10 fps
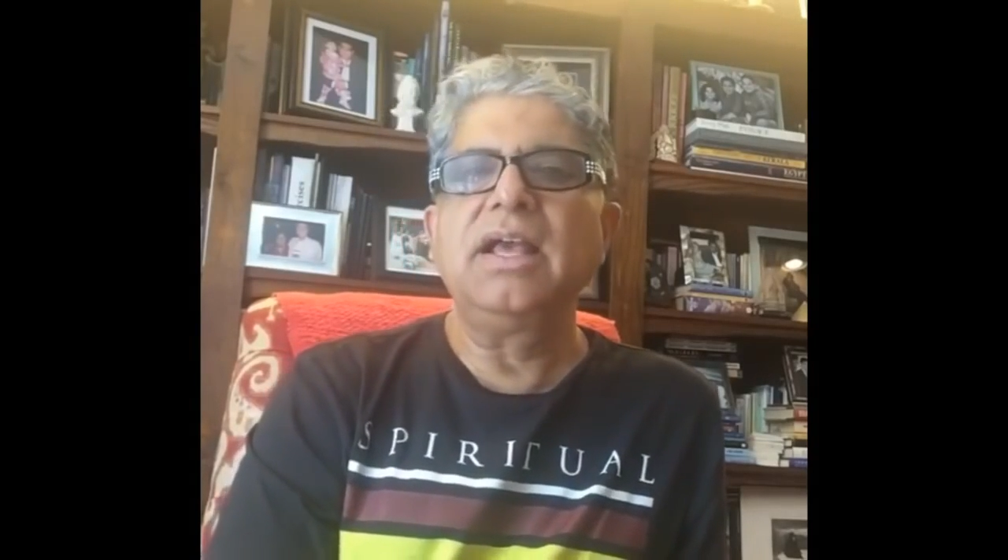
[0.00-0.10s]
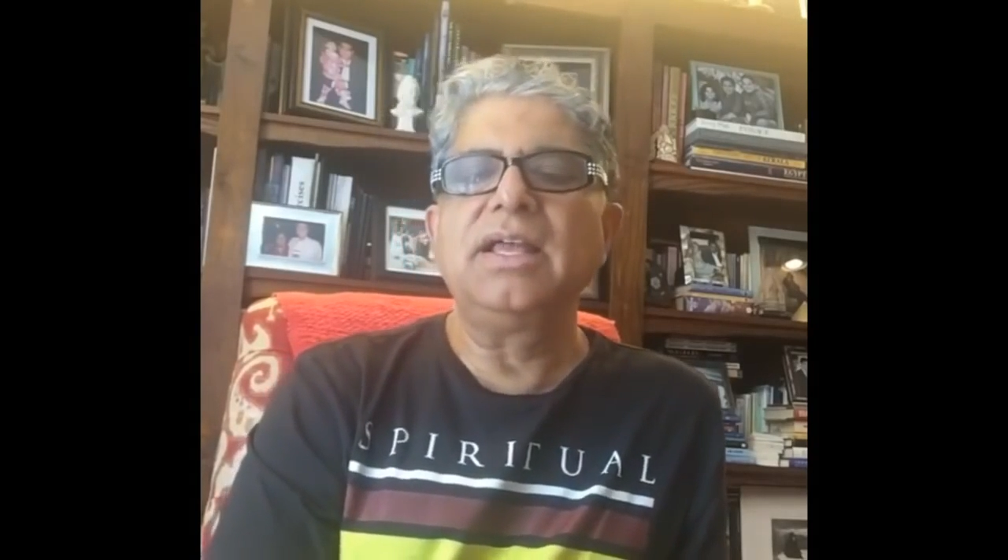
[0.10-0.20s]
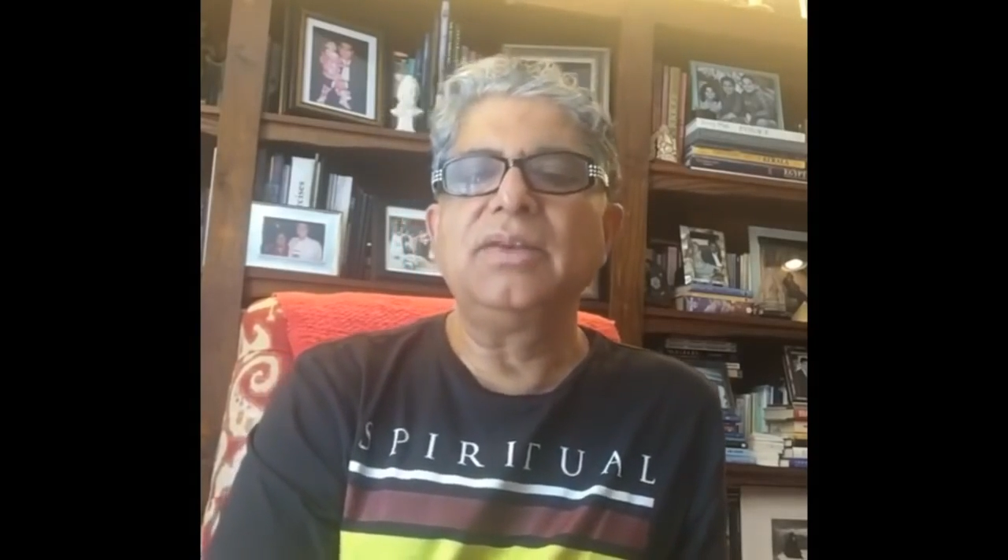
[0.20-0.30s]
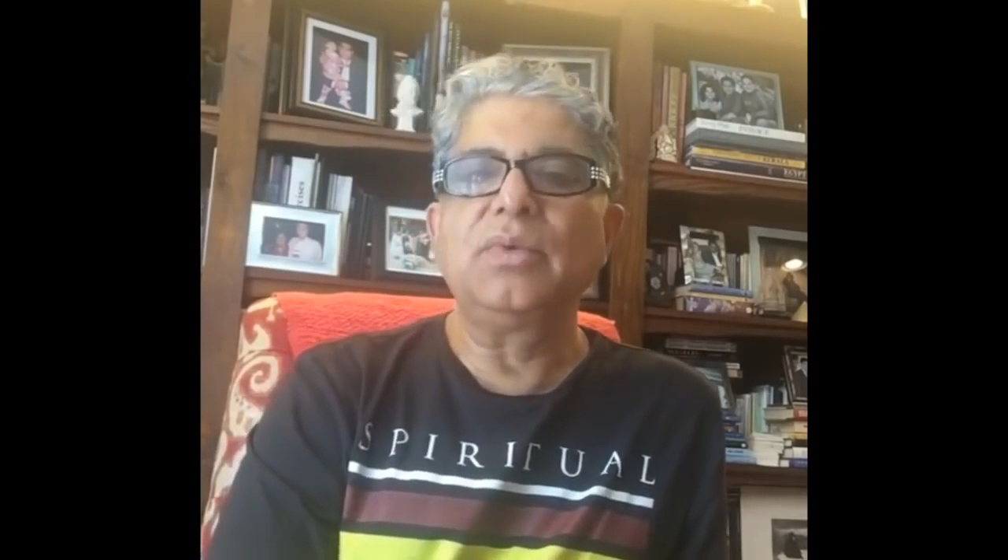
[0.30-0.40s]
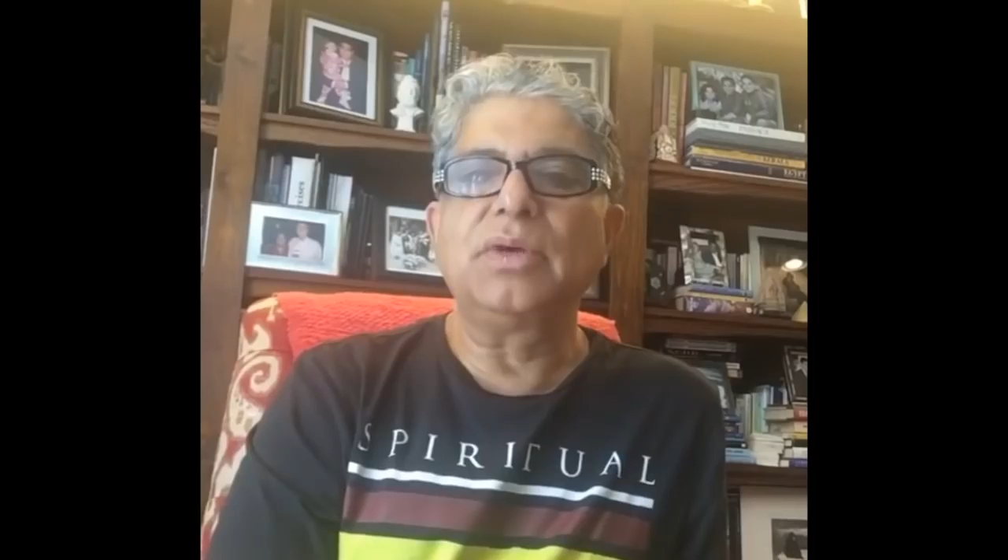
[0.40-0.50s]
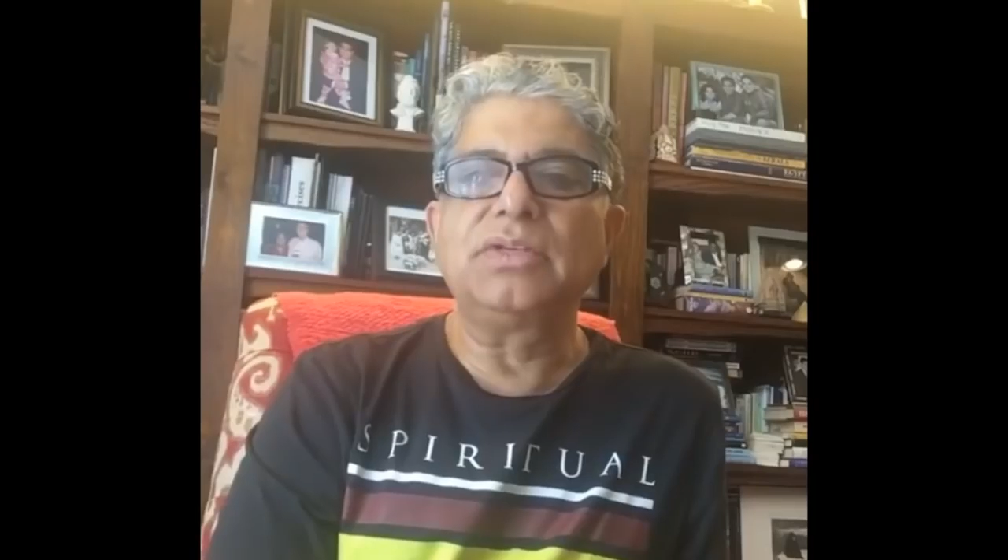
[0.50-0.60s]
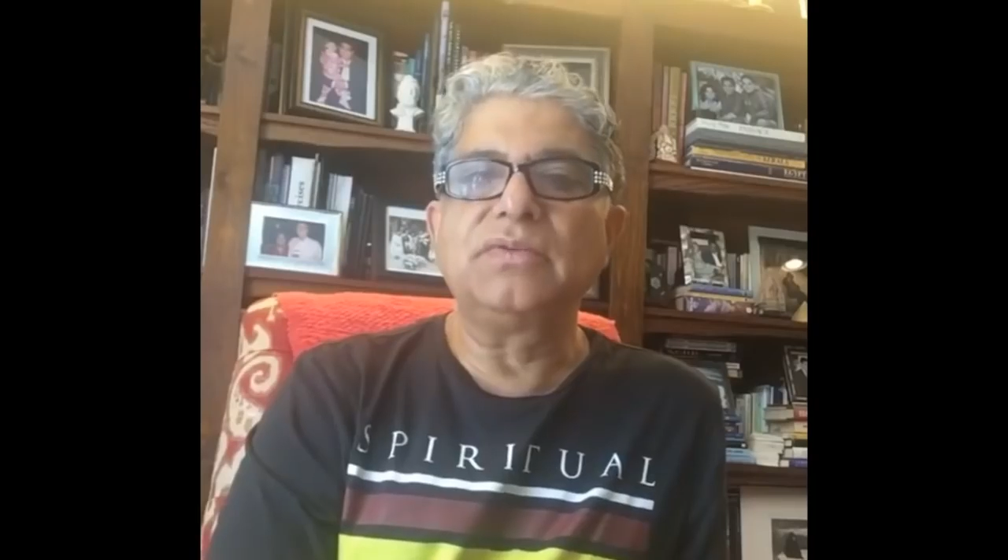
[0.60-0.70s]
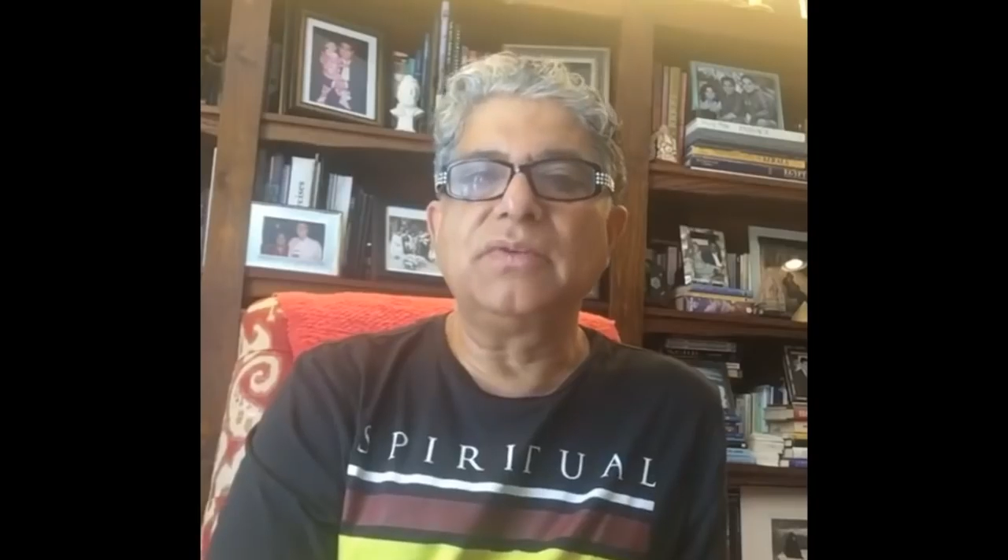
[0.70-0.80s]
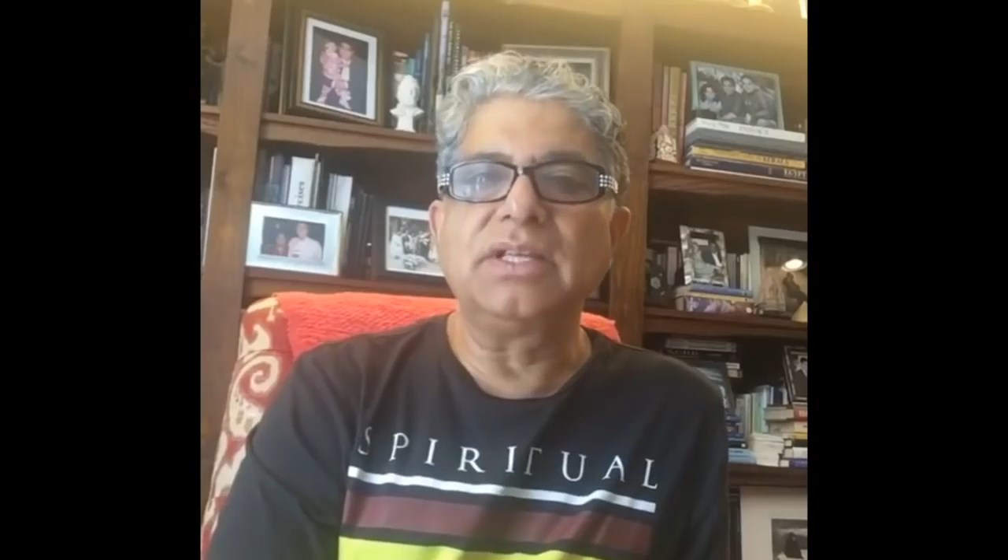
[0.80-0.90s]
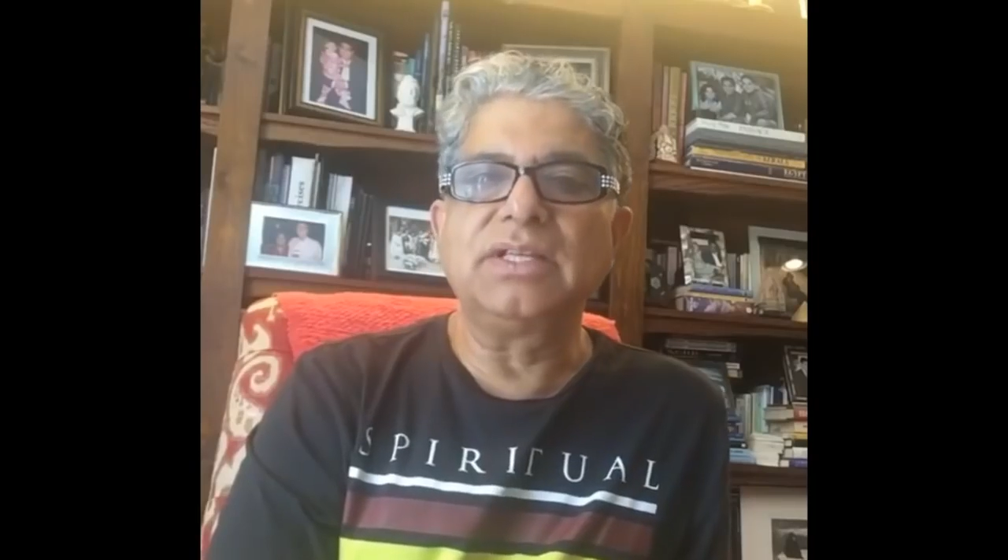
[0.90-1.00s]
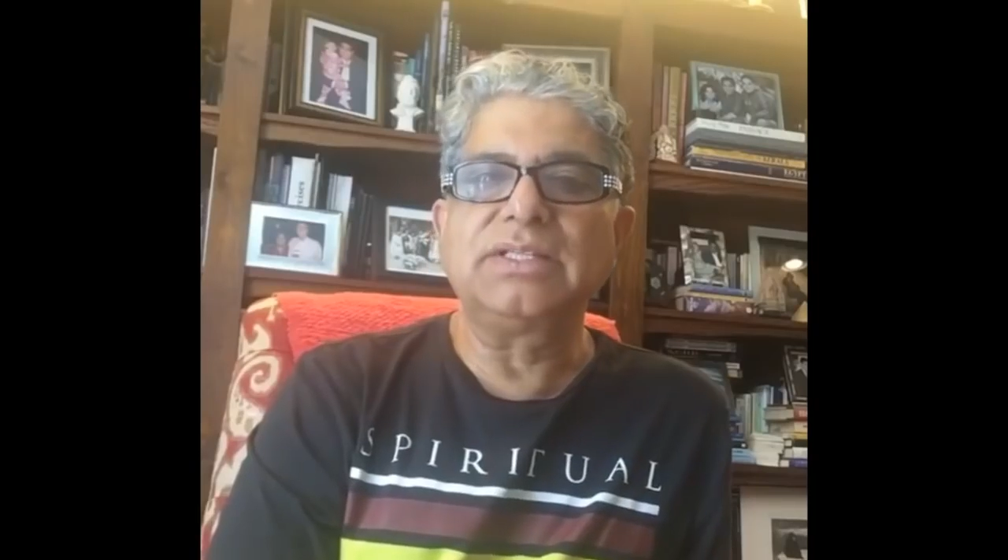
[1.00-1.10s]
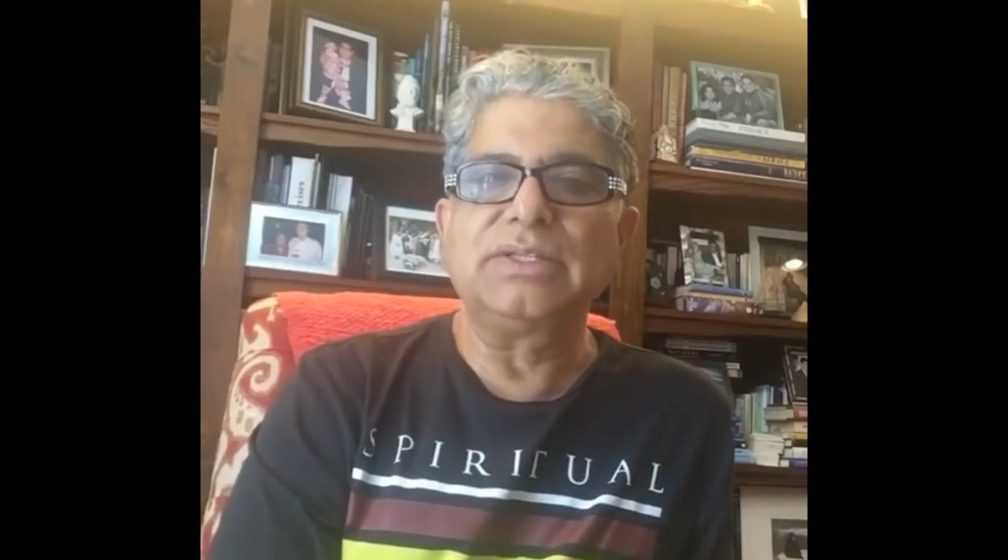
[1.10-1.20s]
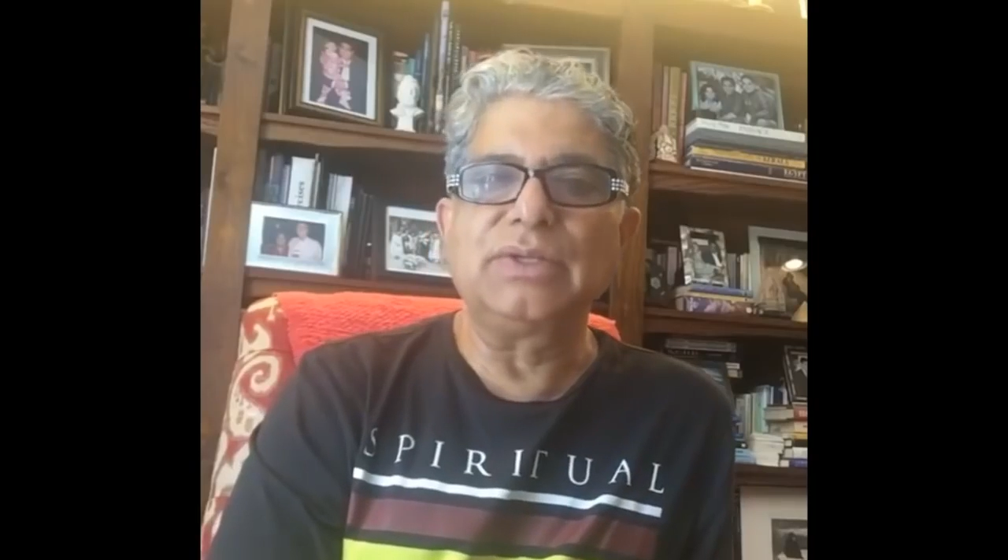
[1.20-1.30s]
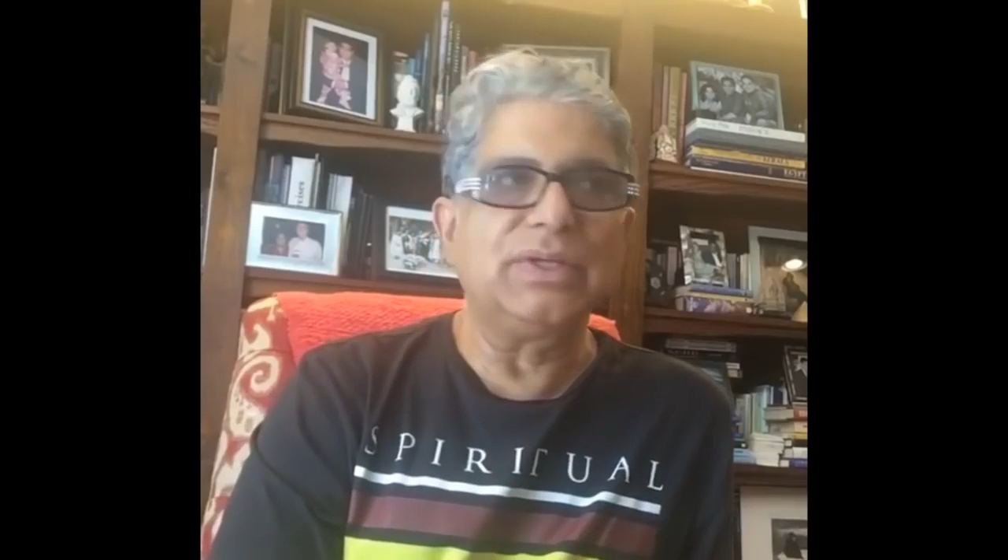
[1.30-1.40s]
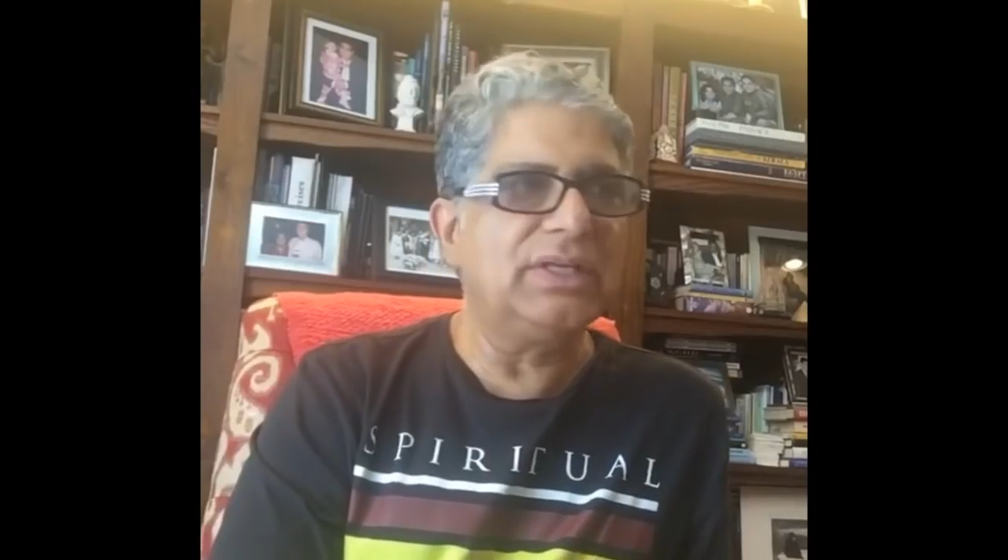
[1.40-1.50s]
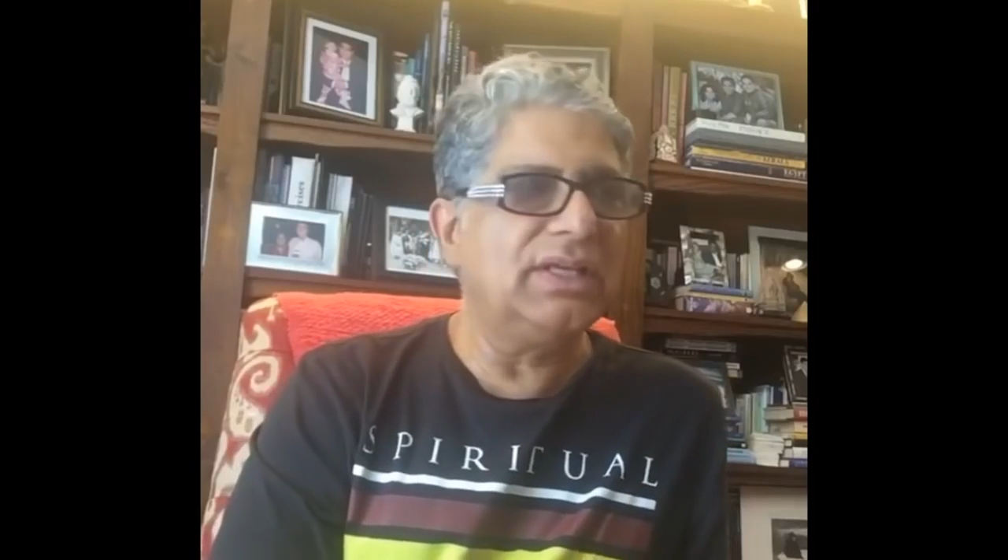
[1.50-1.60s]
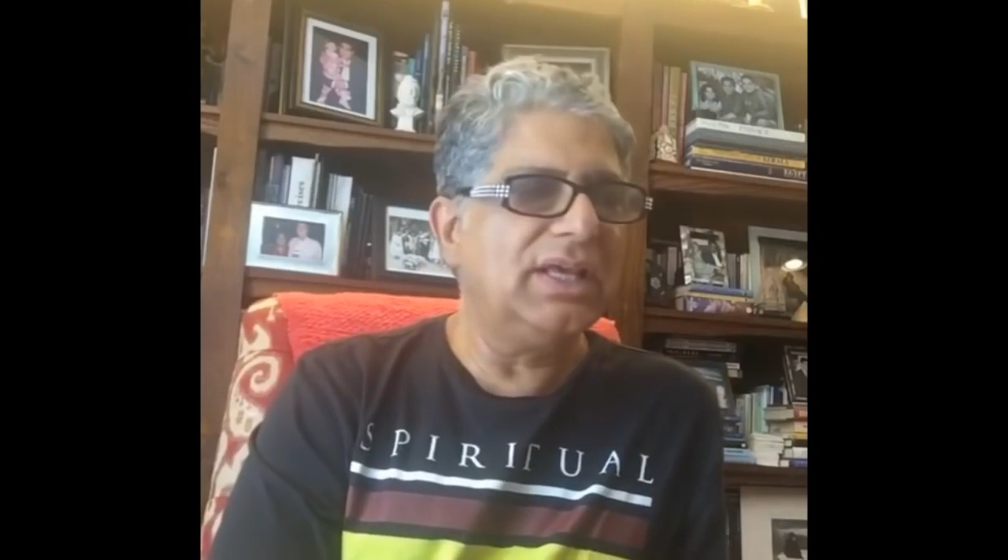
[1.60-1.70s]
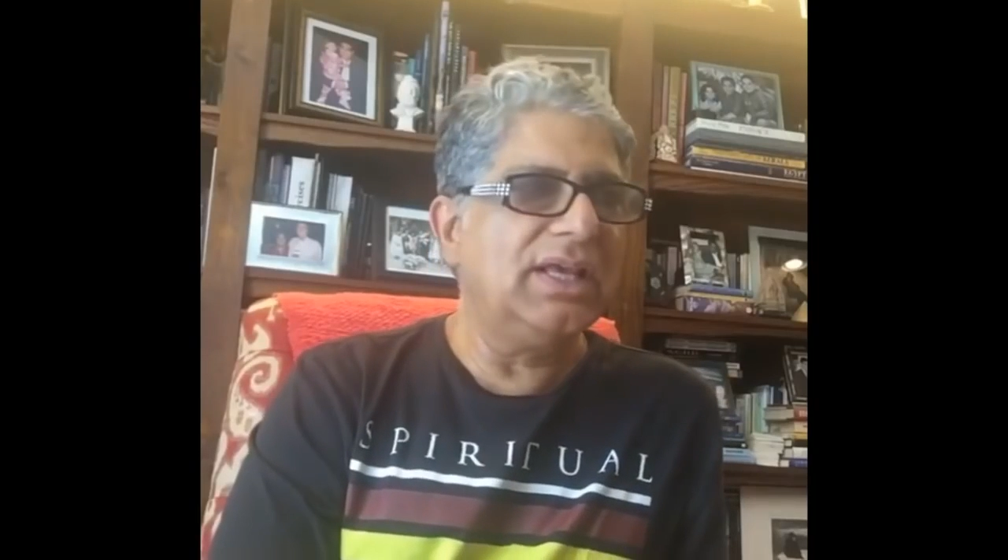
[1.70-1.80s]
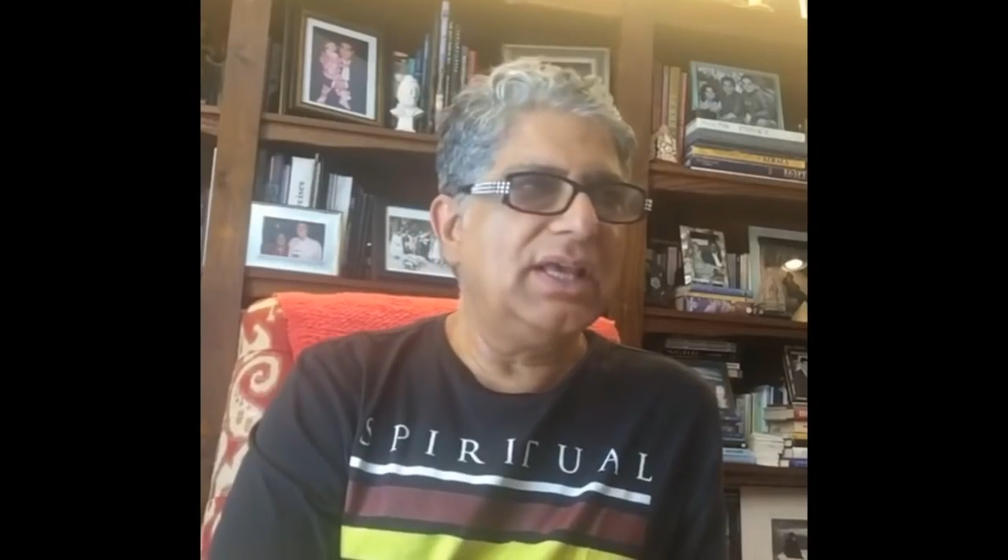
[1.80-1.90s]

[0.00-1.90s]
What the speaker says: and what you've understood